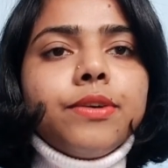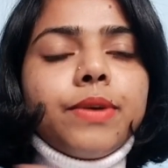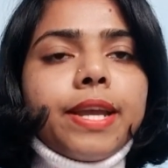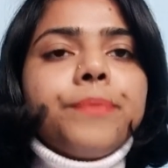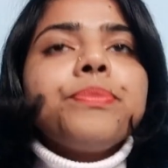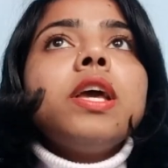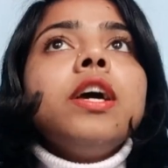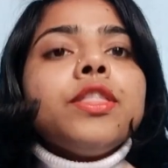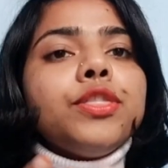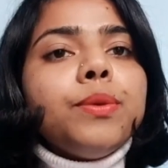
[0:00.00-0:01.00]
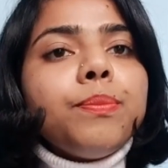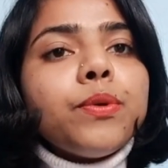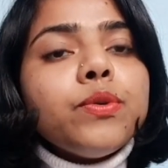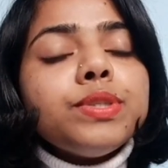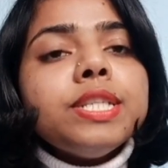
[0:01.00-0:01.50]
Okay, the
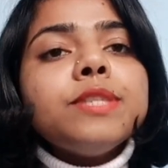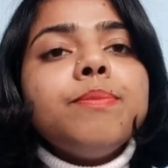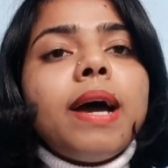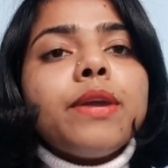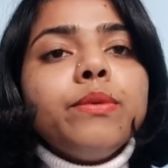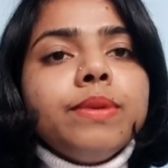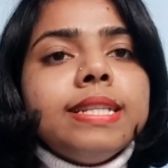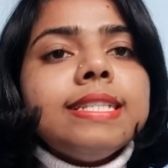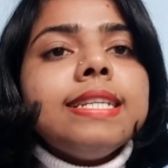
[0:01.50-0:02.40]
process by which